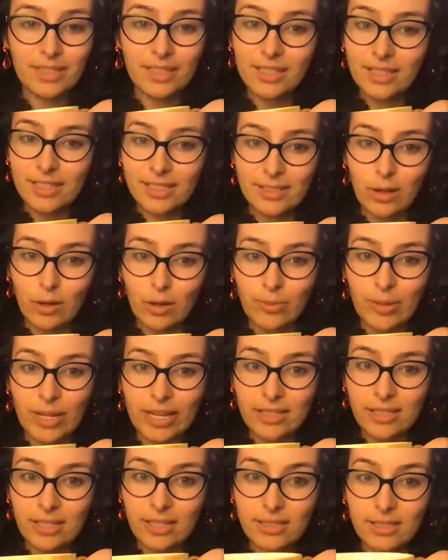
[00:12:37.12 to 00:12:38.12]
Solar
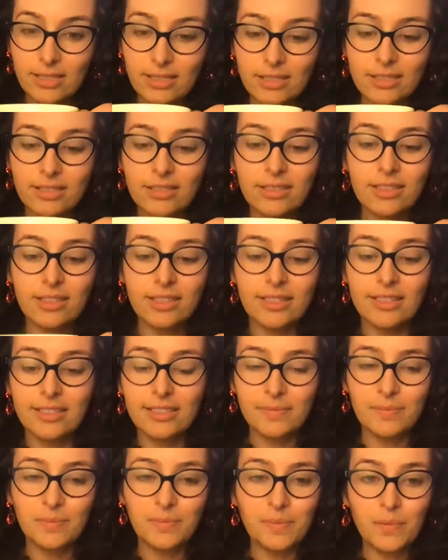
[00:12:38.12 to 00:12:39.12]
plexus.
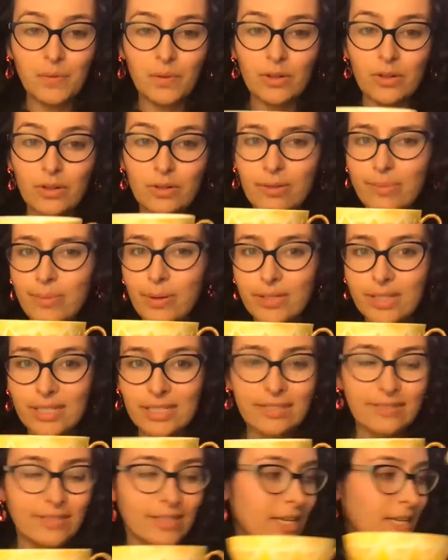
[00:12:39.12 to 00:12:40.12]
Good for
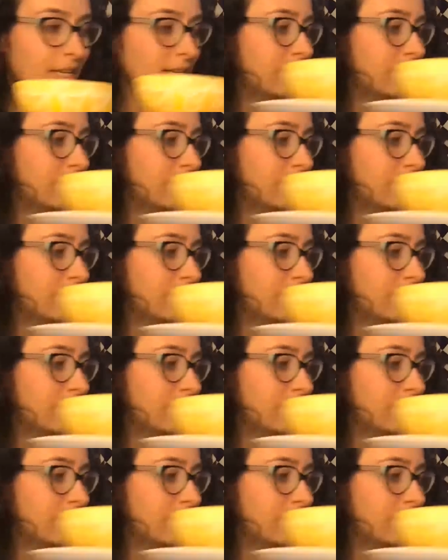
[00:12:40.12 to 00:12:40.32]
positivity.